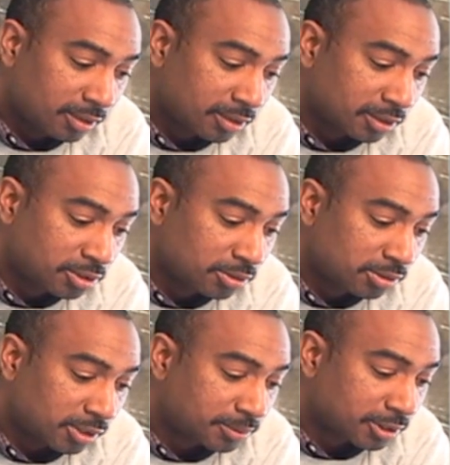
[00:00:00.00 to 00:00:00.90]
then the two
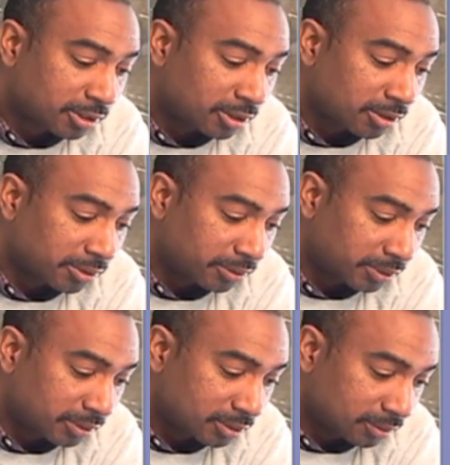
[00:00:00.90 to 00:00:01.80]
shapes are
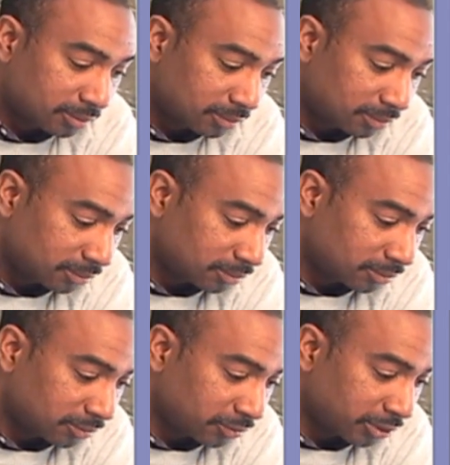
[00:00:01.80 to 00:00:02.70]
congruent.
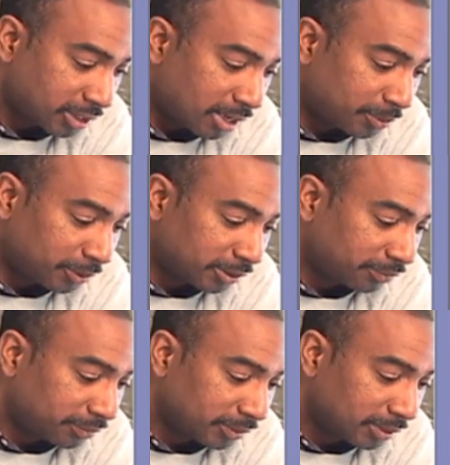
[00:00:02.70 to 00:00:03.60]
For
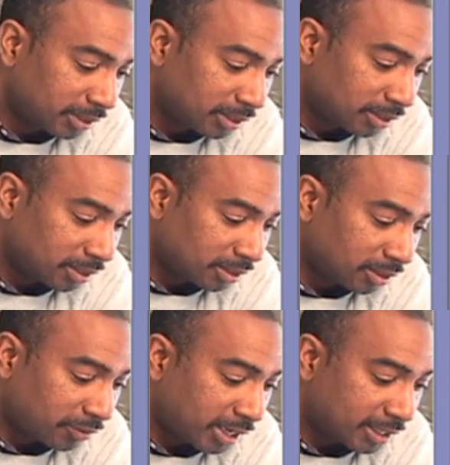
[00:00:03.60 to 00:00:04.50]
example,
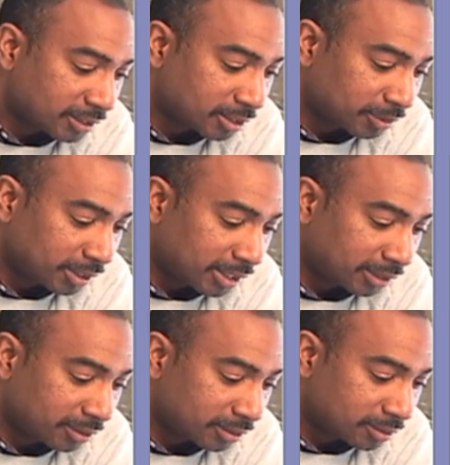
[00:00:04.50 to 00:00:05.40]
if I had something
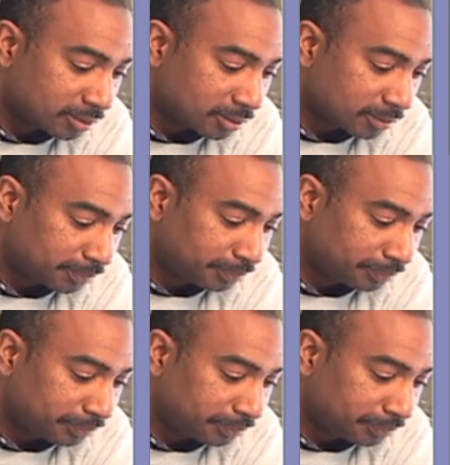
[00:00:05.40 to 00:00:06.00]
like this.